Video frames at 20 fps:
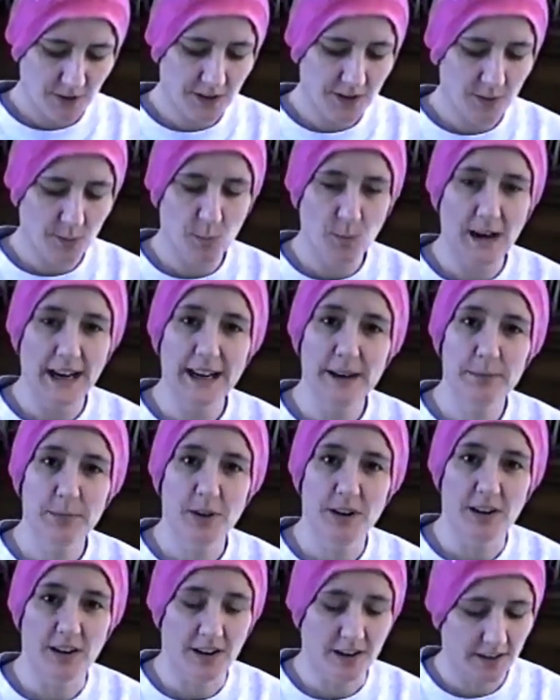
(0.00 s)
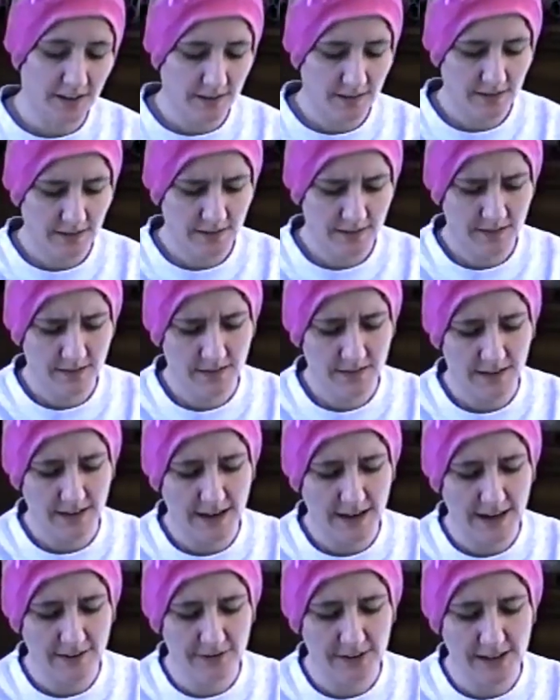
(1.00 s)
With the white part,
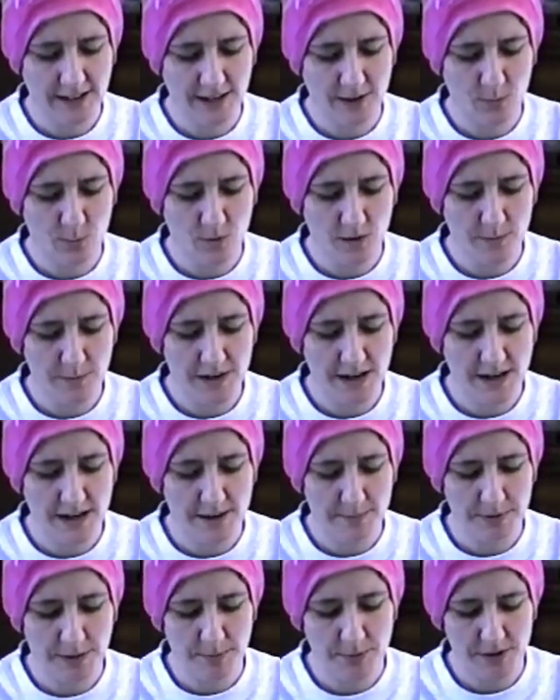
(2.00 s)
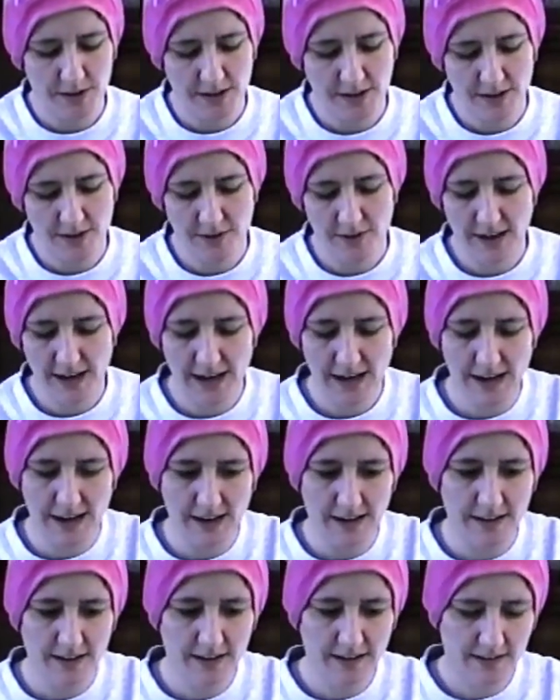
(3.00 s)
you have to kind of warm it up. You put it in your
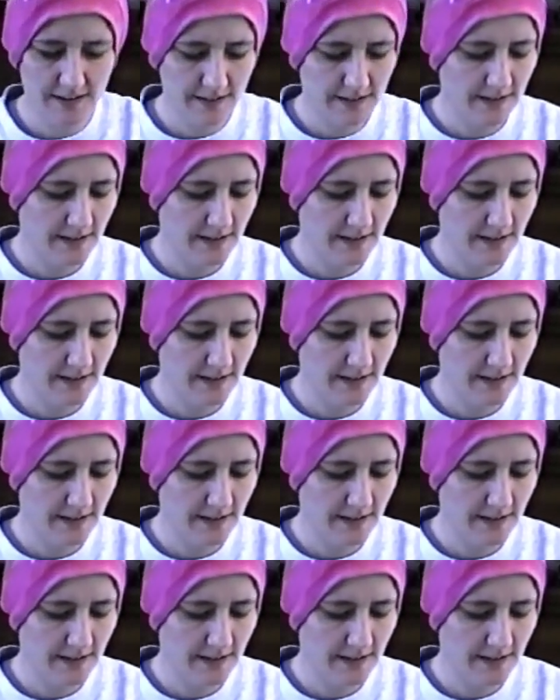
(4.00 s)
hand,